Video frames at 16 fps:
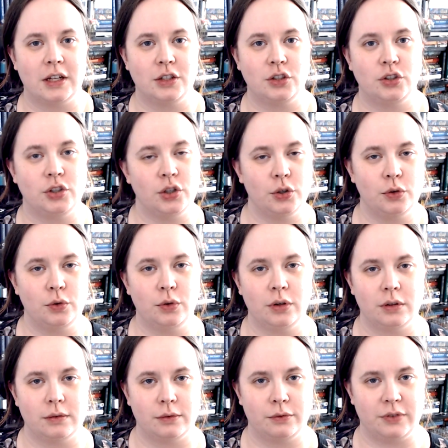2
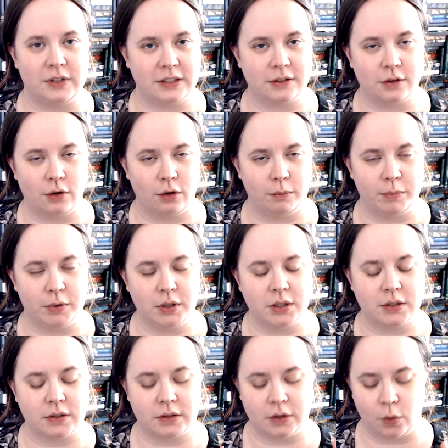physical
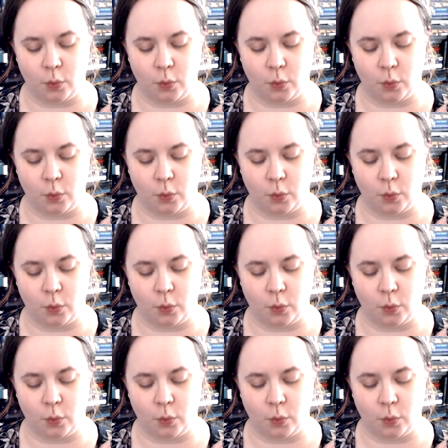books,